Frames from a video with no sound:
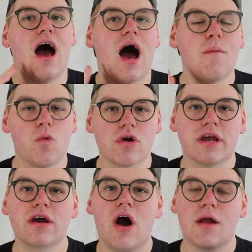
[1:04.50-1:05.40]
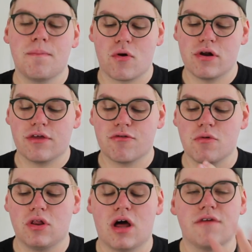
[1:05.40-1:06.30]
I'm working on burning
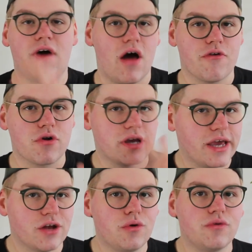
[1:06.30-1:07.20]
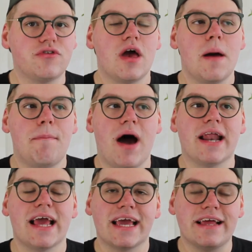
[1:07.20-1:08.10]
through a lot of other candles,
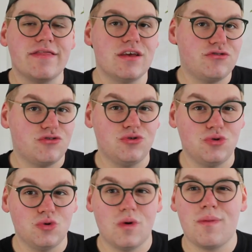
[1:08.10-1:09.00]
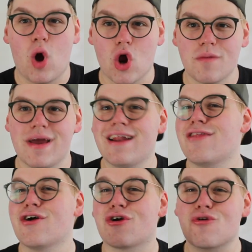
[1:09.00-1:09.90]
but in this new
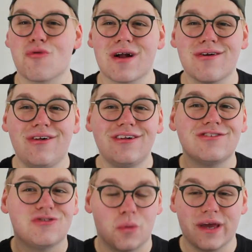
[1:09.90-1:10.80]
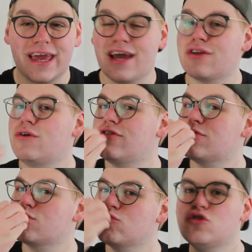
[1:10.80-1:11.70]
apartment, the Kringle soy
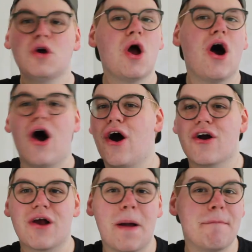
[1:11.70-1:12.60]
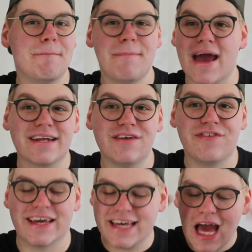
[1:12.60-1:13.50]
candles are
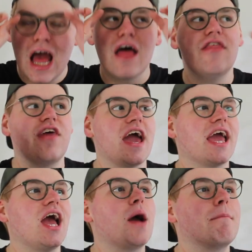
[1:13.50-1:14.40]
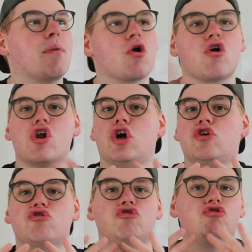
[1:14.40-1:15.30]
magnifique. They
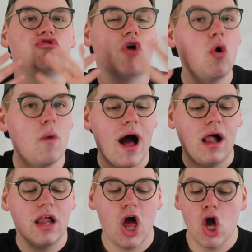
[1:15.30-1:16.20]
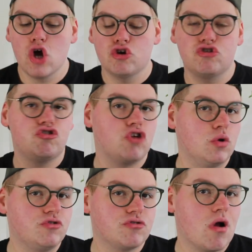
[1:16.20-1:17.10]
burn so well,
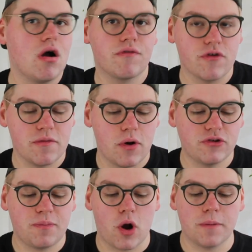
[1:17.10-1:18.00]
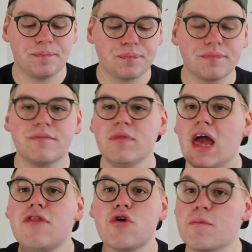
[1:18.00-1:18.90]
so strong for the most part,
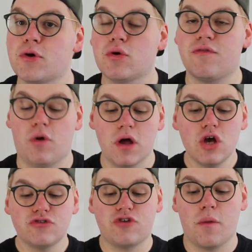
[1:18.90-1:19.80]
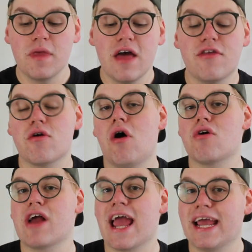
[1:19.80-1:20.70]
and they're beautiful. So there
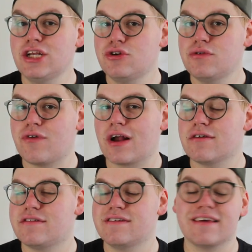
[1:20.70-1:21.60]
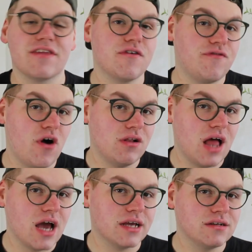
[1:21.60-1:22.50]
are eight new fragrances in the fall
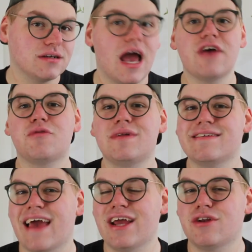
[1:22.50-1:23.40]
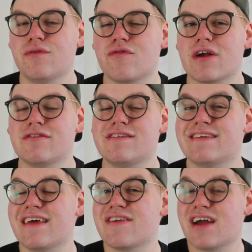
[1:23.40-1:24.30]
line, as well as eight new
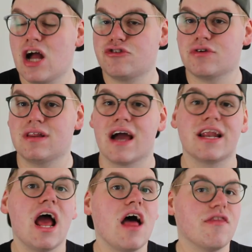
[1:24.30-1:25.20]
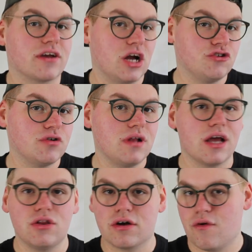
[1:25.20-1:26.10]
fragrances in the country line. The country
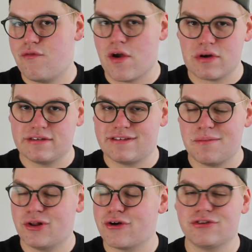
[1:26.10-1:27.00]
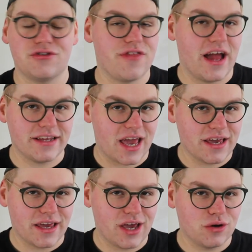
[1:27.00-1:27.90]
line look very similar to that
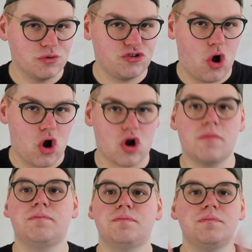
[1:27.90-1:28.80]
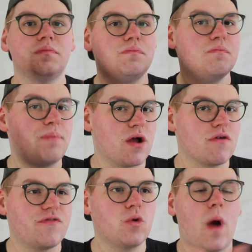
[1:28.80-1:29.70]
Yankee Candle jar,
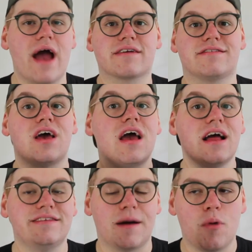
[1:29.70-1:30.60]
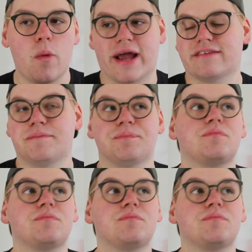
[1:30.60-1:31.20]
paraffin wax, double wicked.